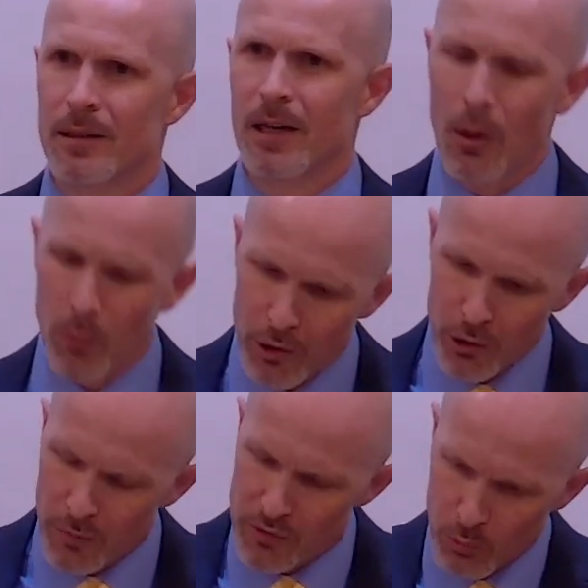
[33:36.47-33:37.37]
I wonder
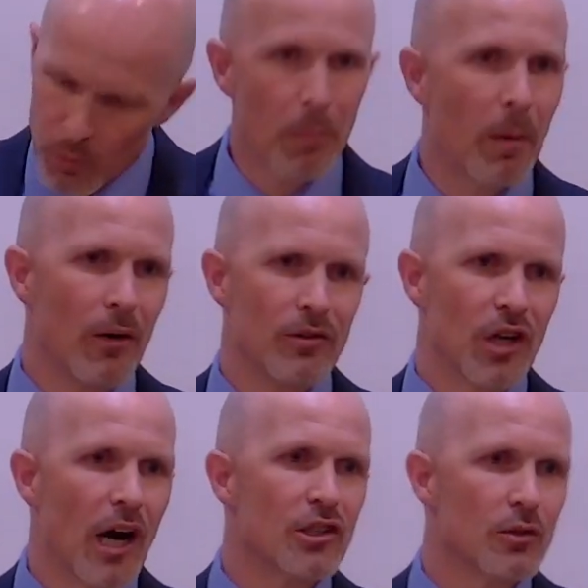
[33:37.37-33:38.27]
if Zerubbabel and
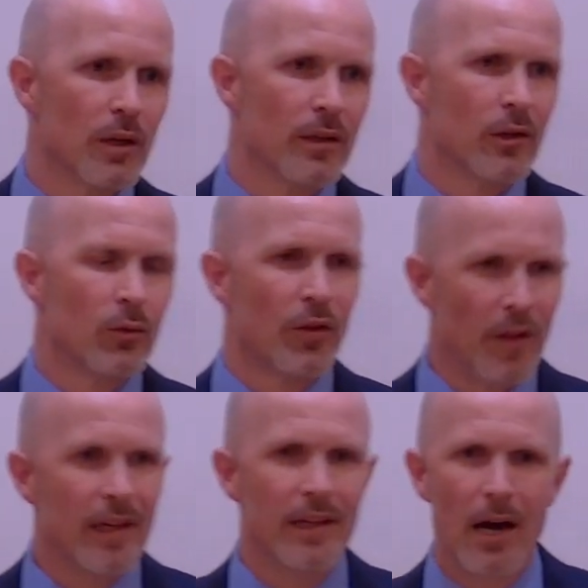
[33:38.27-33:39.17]
Joshua were
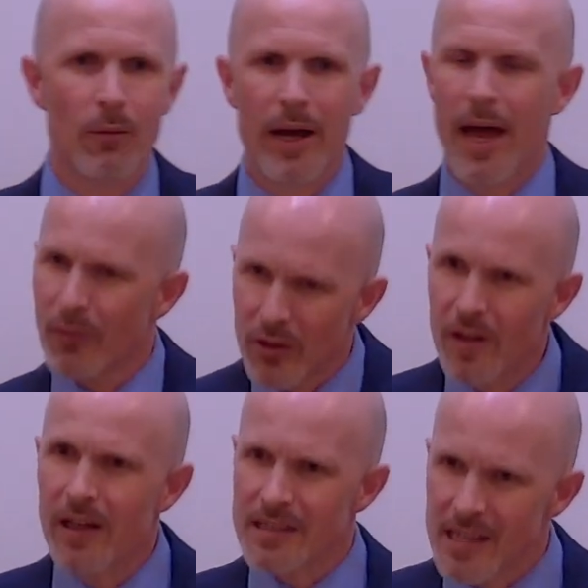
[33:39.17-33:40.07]
thinking that way.
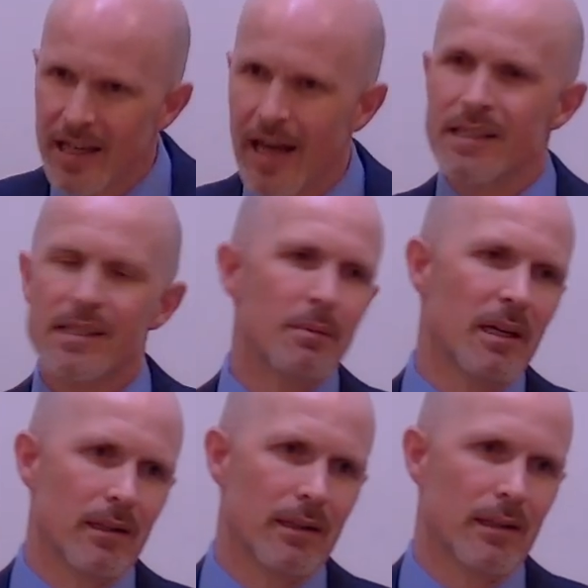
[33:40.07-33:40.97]
Everything is against
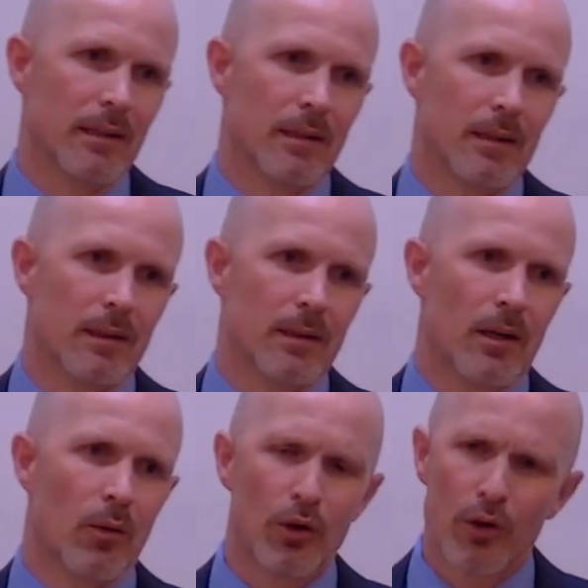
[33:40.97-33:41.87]
me.
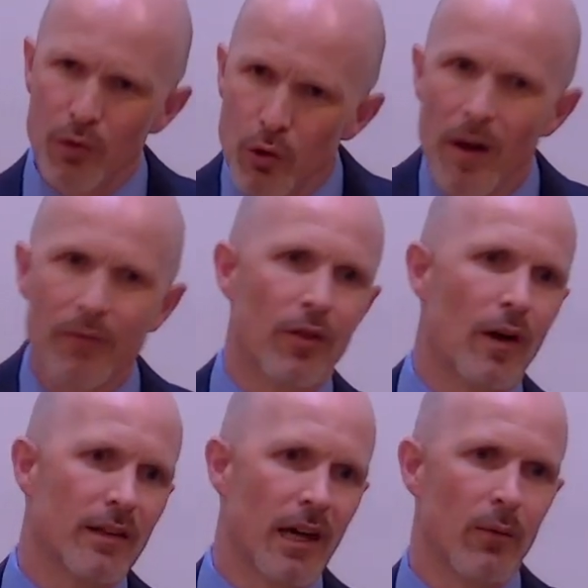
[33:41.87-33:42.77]
I wonder if you've ever
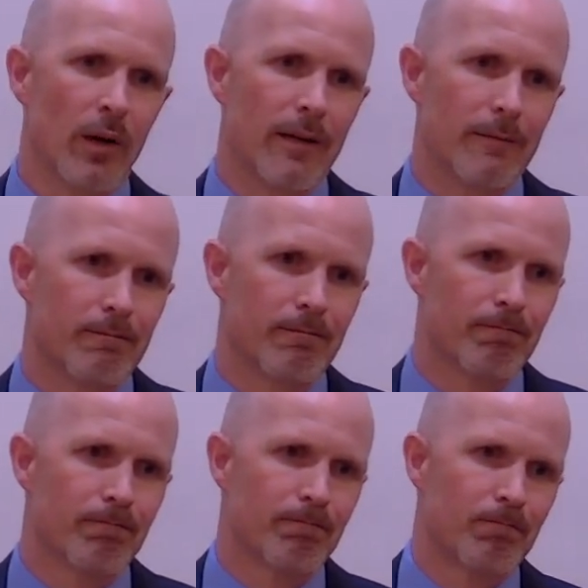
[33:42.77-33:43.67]
thought that way.
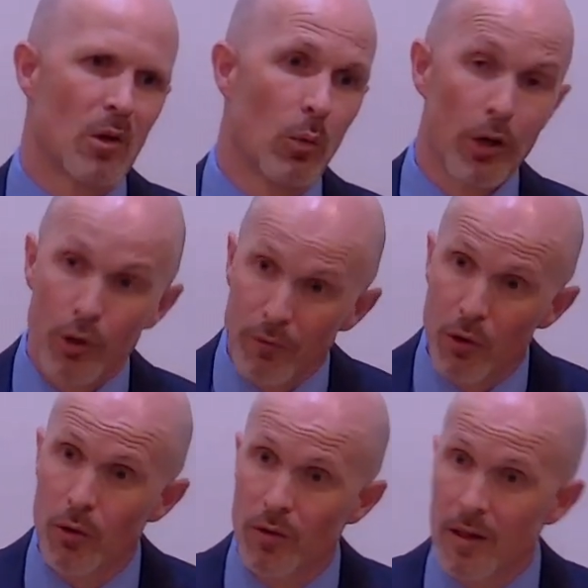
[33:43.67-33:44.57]
I wonder if
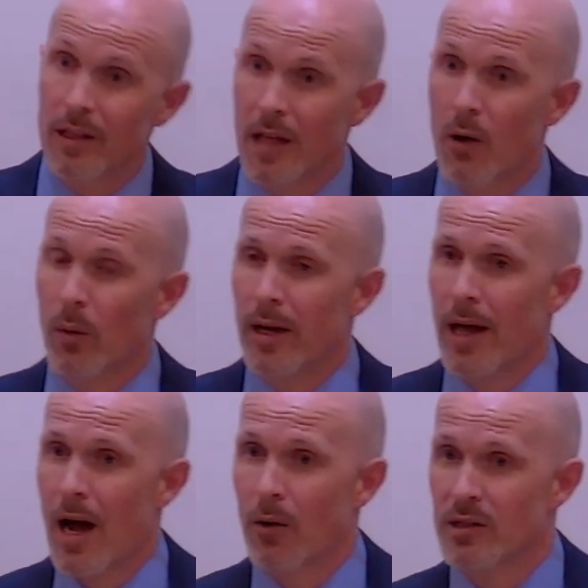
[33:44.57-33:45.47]
you're thinking that way
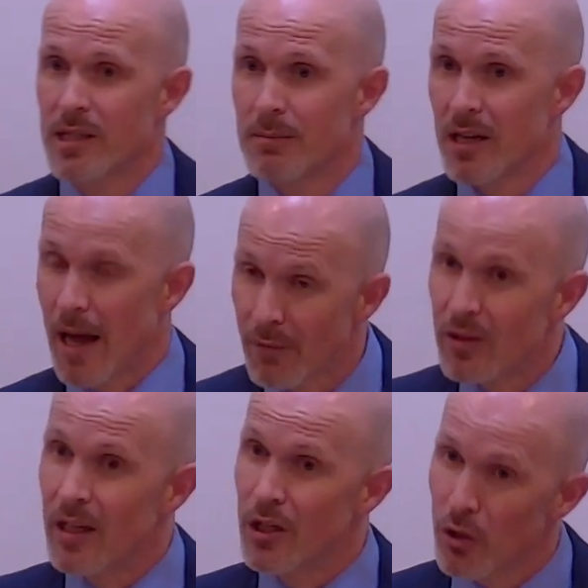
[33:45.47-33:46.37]
now. It seems that
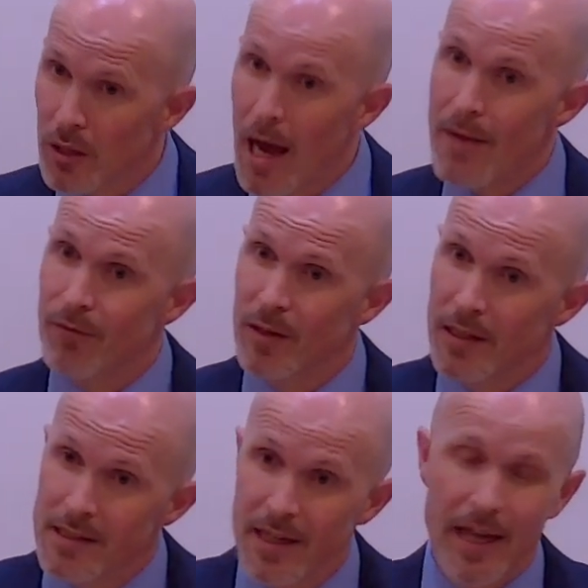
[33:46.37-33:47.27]
everything in your life
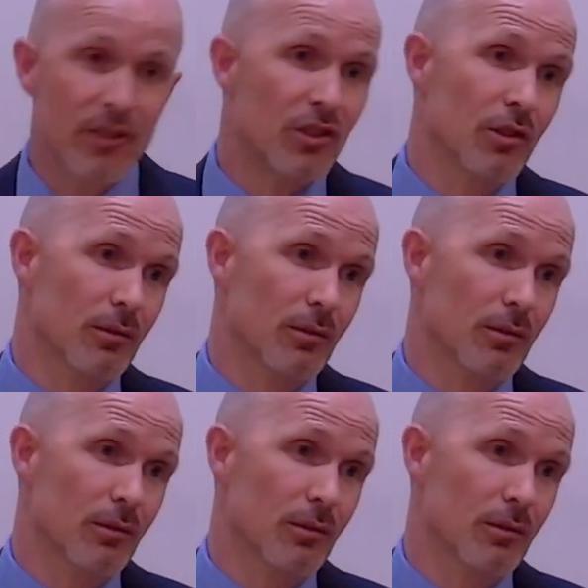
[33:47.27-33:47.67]
is against you.